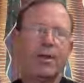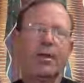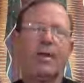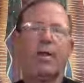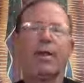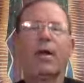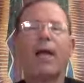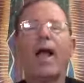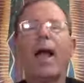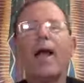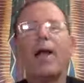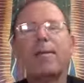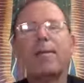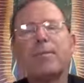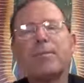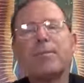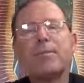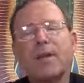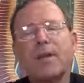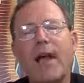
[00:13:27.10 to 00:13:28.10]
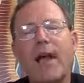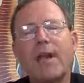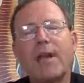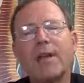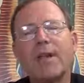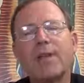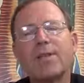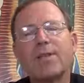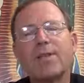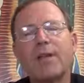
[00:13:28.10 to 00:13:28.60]
in the cate
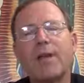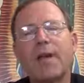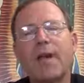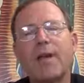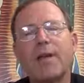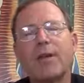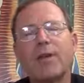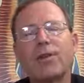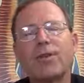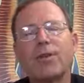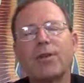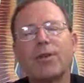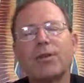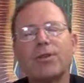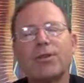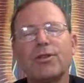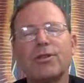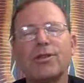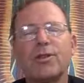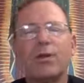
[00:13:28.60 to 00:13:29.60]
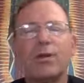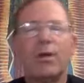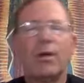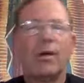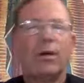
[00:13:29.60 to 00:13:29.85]
Catechism of the Catholic Church.